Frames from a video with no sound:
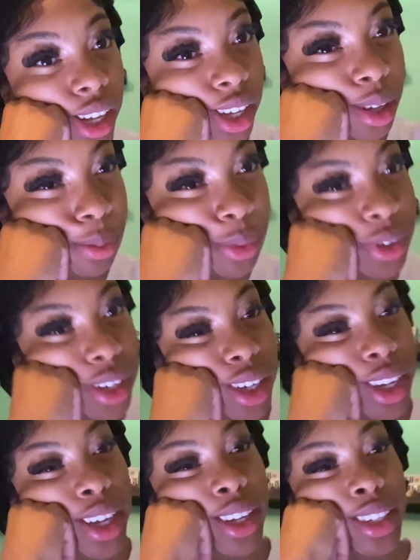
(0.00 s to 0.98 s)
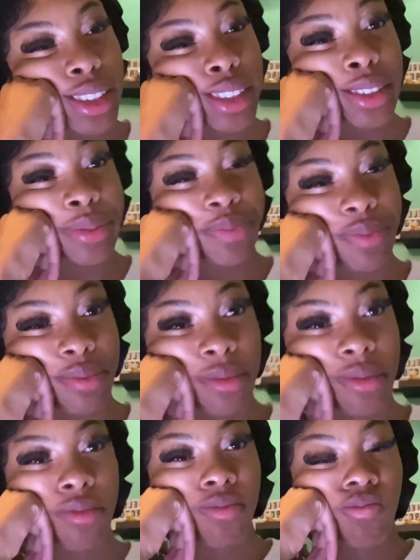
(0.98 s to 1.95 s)
Good morning, guys.
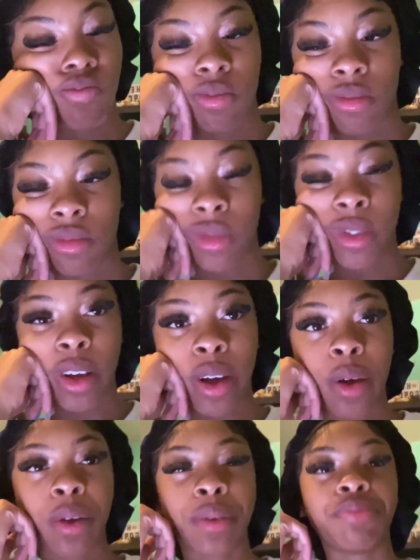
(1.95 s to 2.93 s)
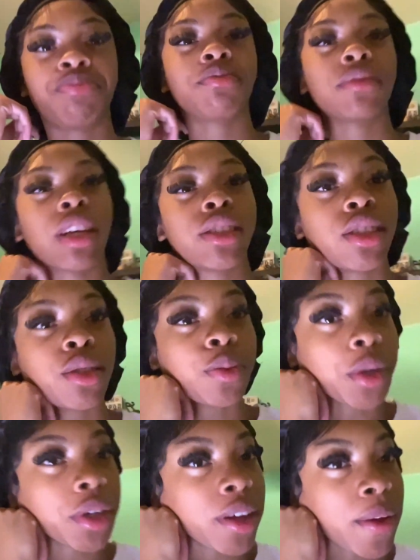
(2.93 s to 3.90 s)
So I just
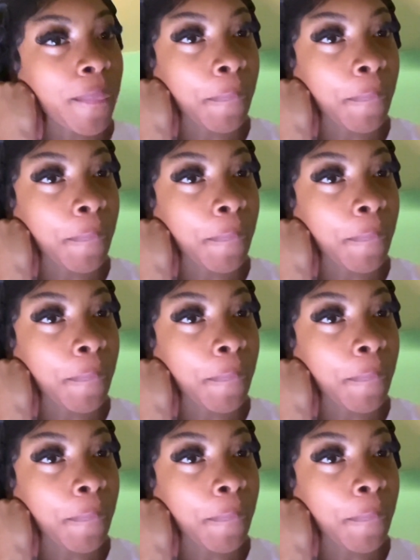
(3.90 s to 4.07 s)
woke up